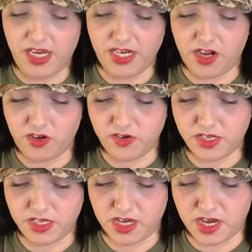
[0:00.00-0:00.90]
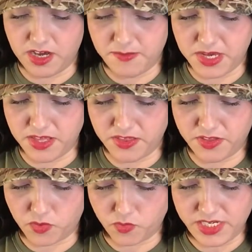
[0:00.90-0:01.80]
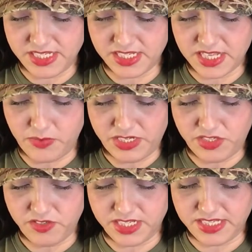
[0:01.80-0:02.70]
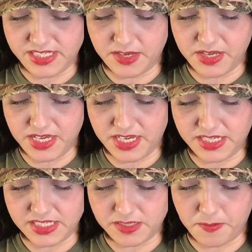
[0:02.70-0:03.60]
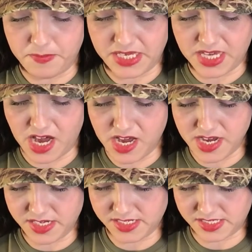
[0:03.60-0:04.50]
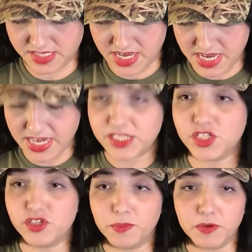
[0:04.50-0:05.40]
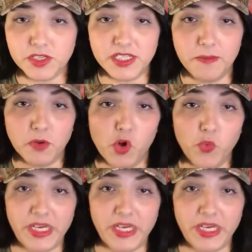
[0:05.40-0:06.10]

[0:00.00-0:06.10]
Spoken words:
Now, the reason that we do this is because it's super simple.